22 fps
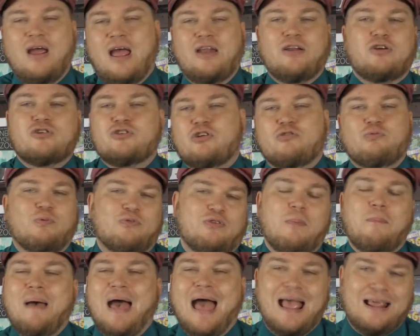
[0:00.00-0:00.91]
and there just was a
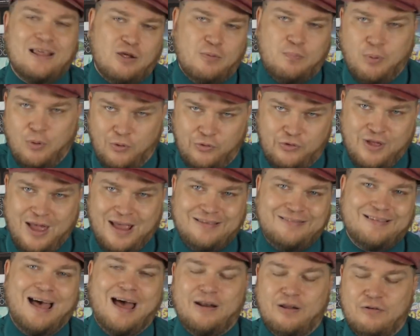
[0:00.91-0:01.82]
bag you pulled
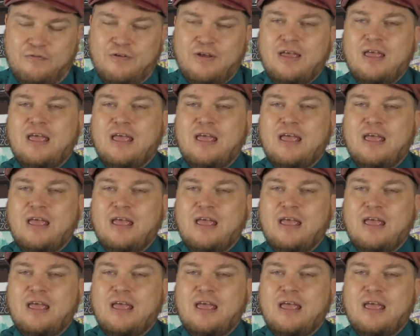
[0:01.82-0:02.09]
dice out of.